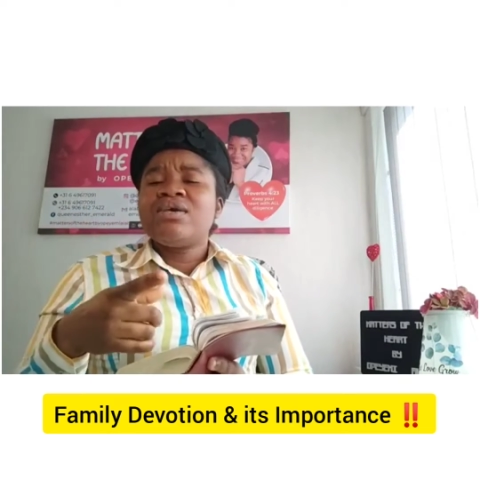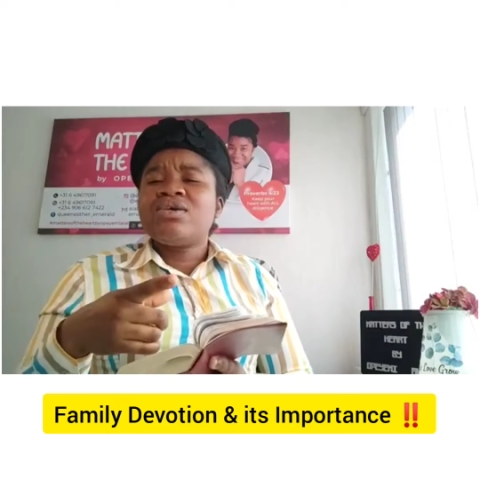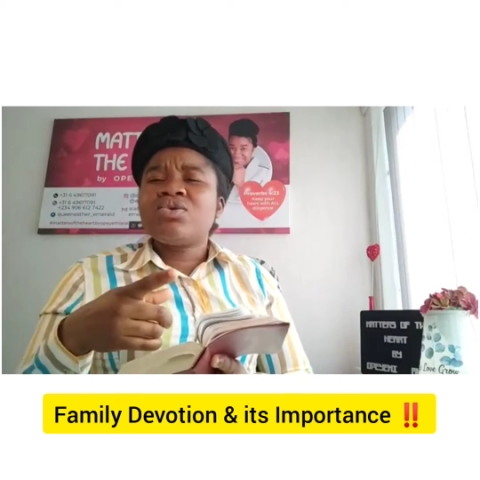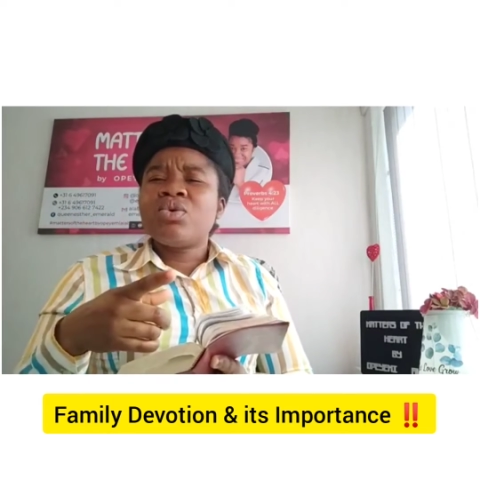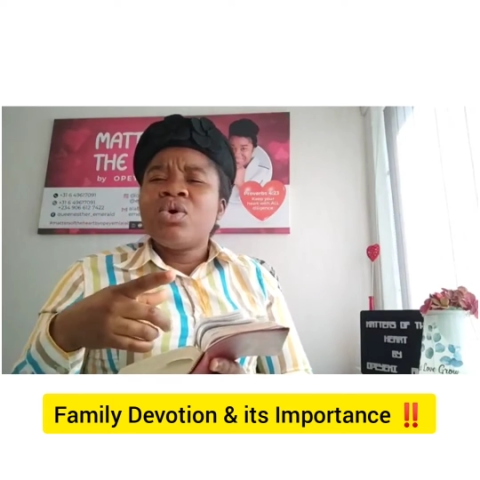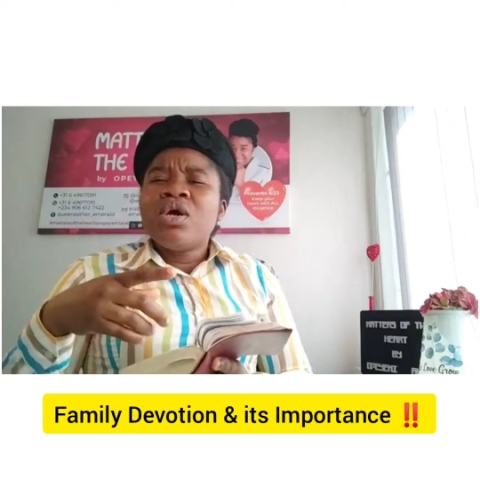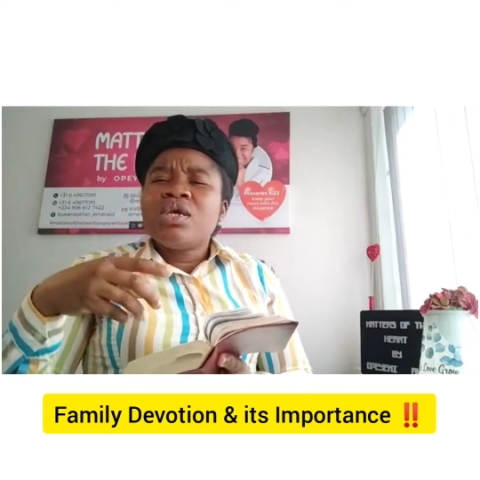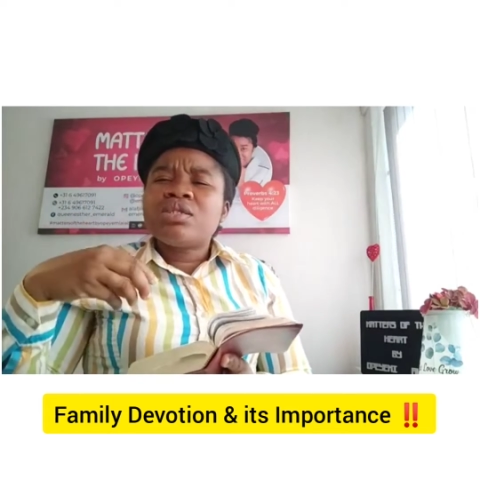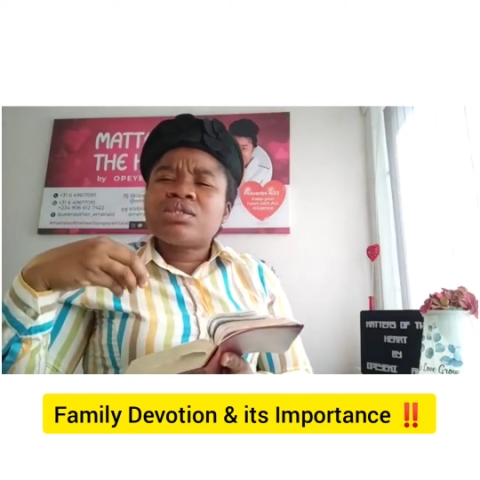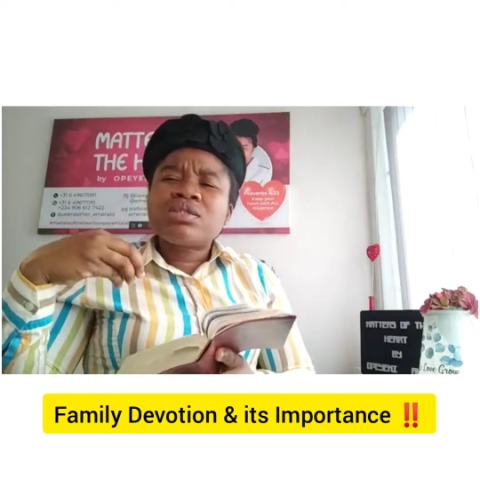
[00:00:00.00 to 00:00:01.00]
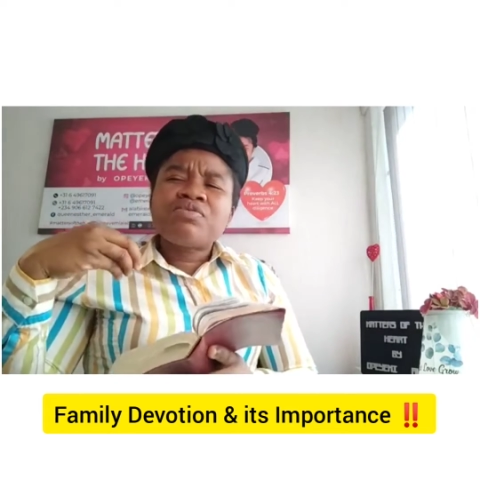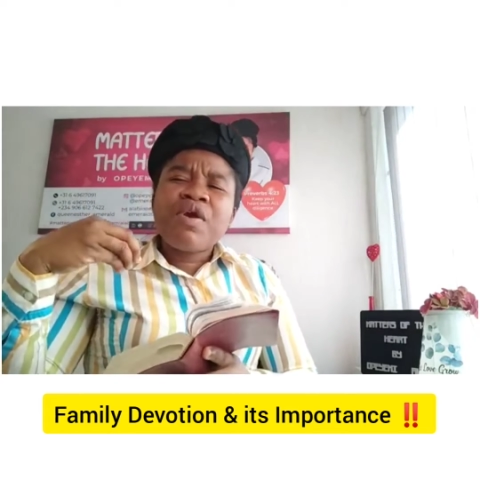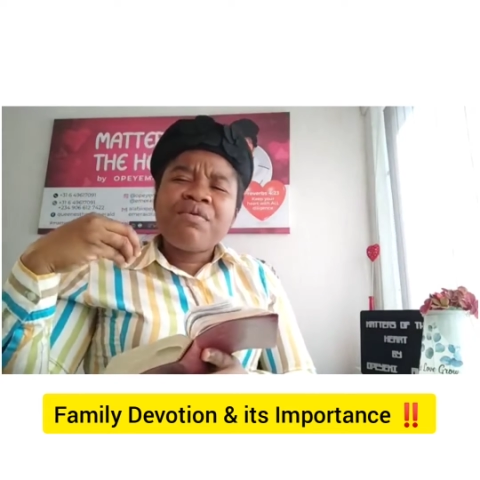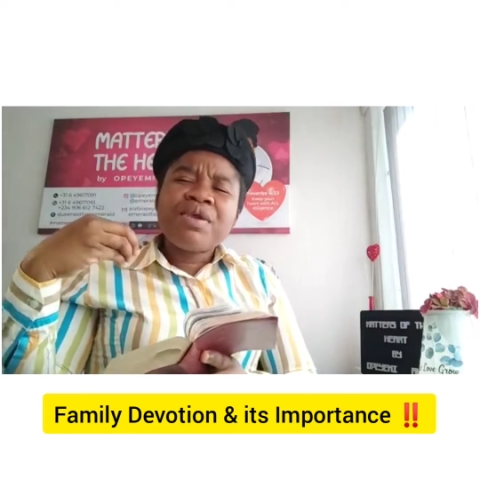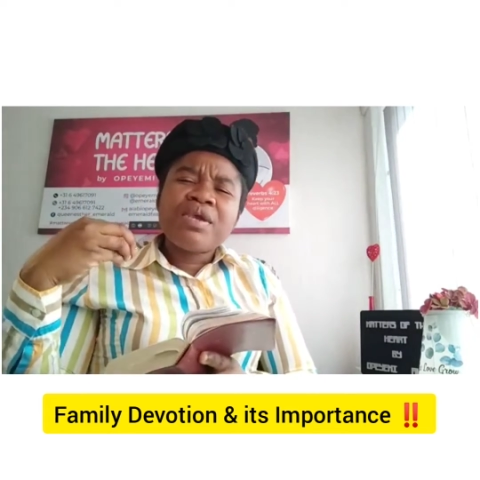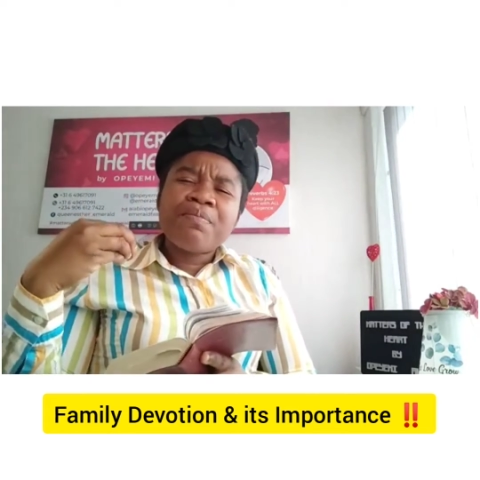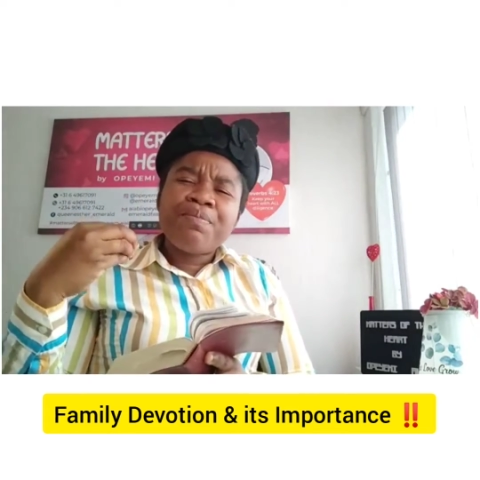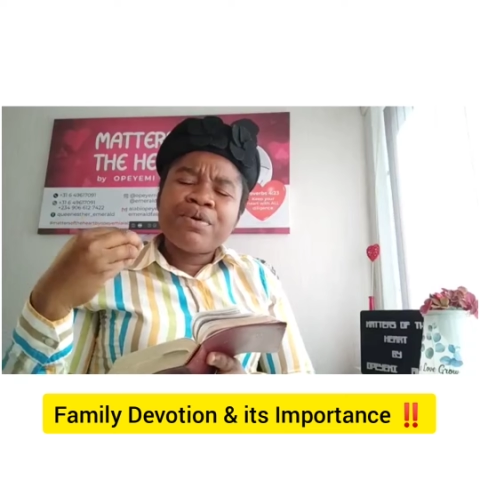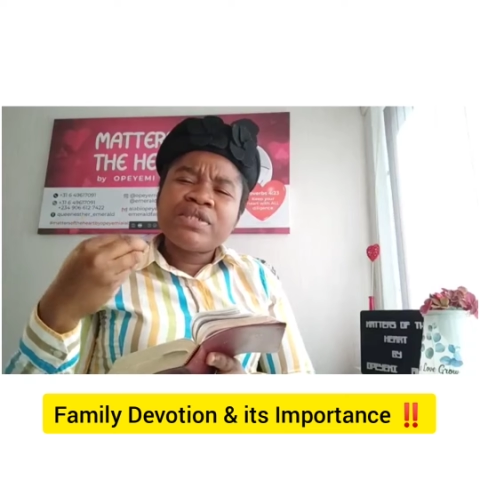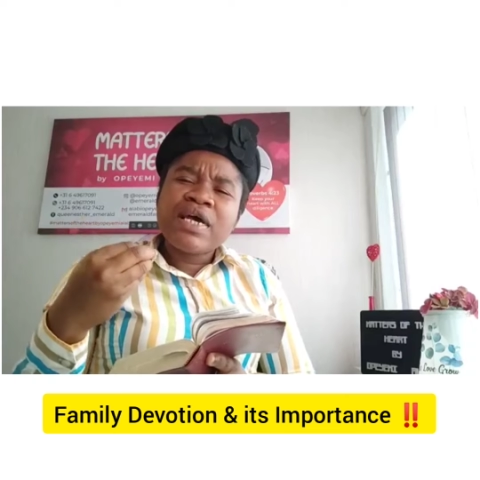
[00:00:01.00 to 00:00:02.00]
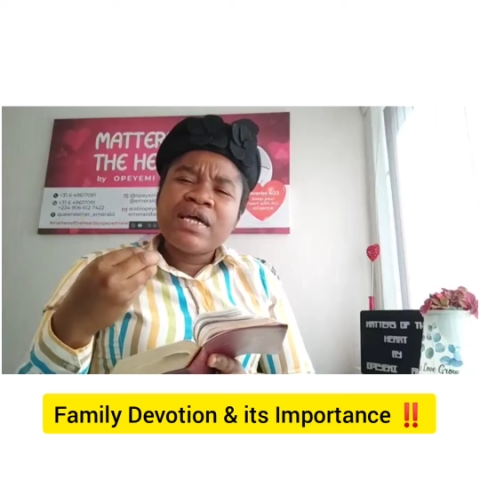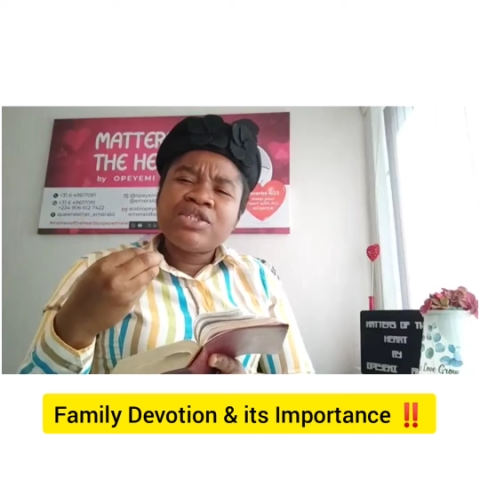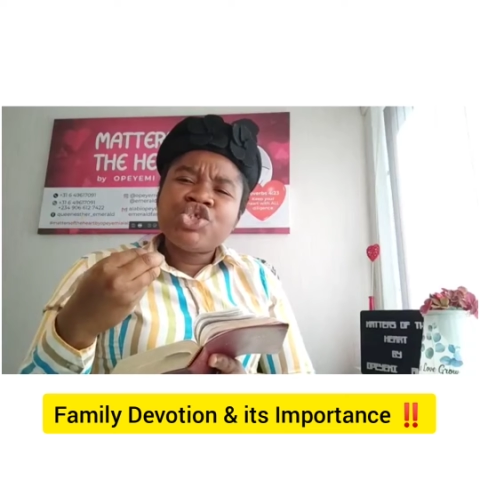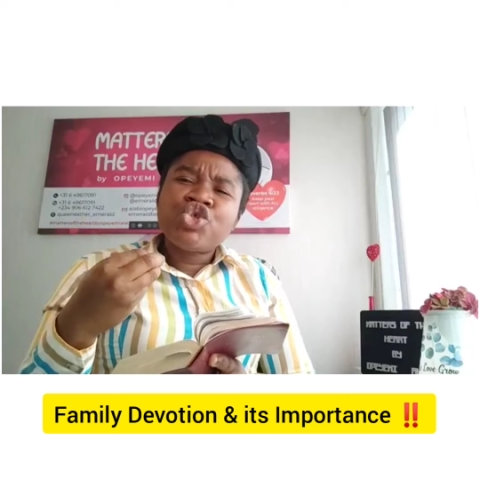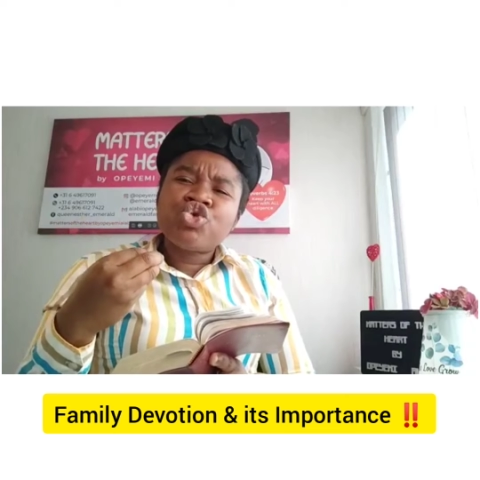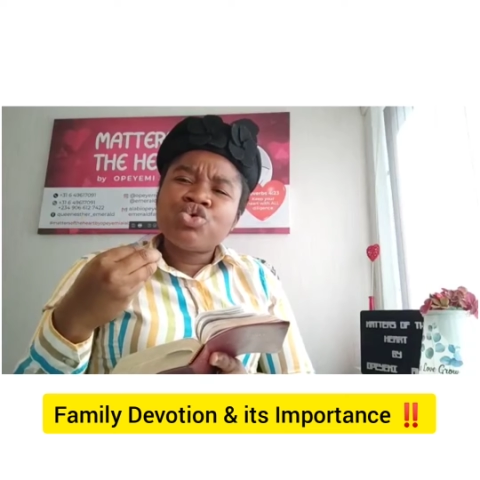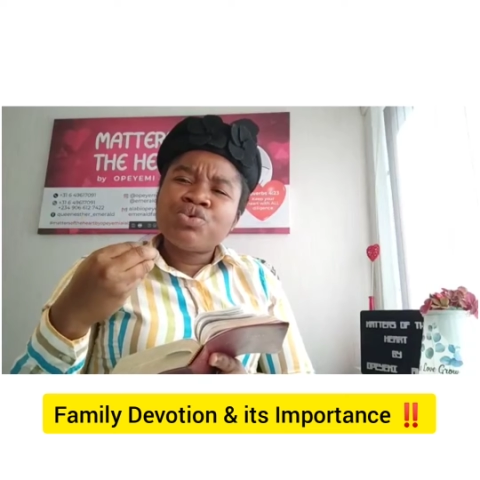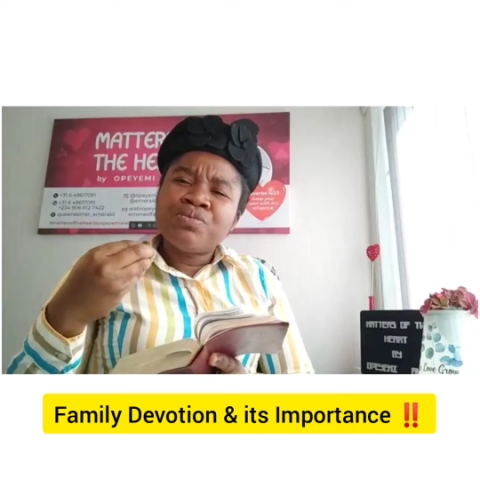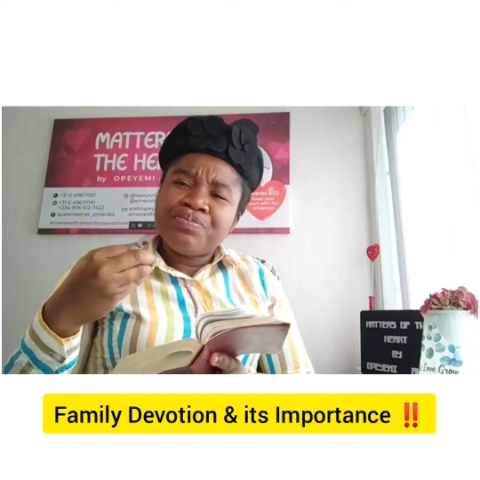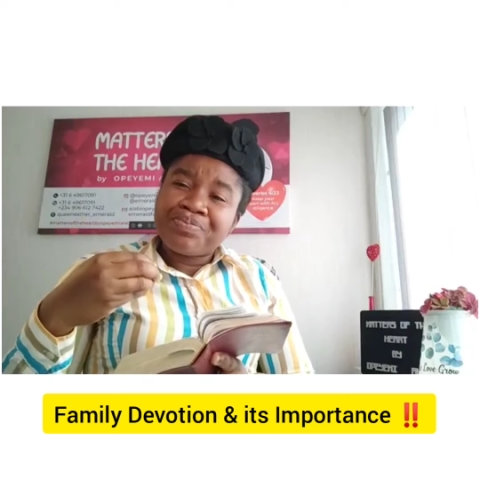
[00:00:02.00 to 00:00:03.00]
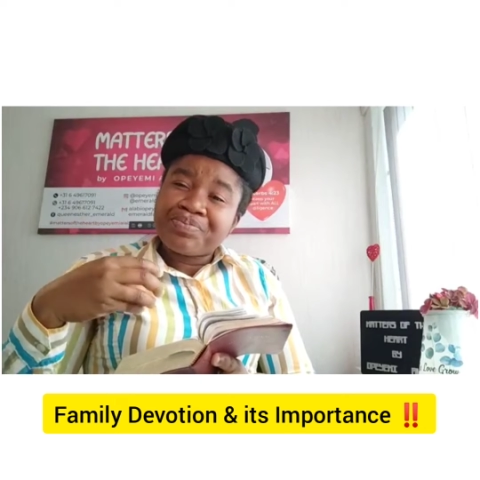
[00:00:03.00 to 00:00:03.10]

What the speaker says: You know, it's very important to